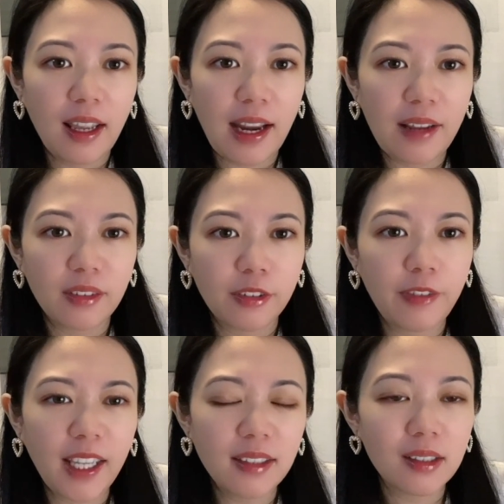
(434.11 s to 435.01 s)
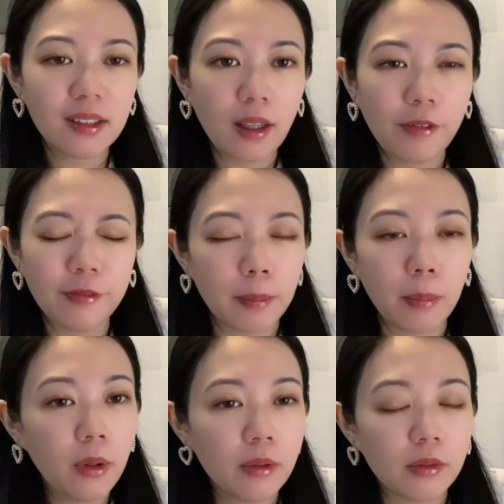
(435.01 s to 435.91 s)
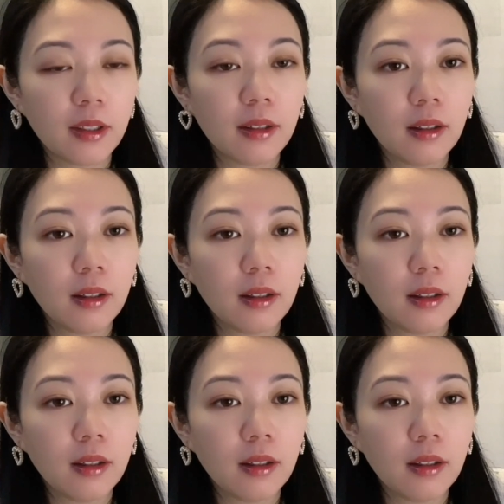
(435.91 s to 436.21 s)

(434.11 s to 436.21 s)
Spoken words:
and the phases of the moon.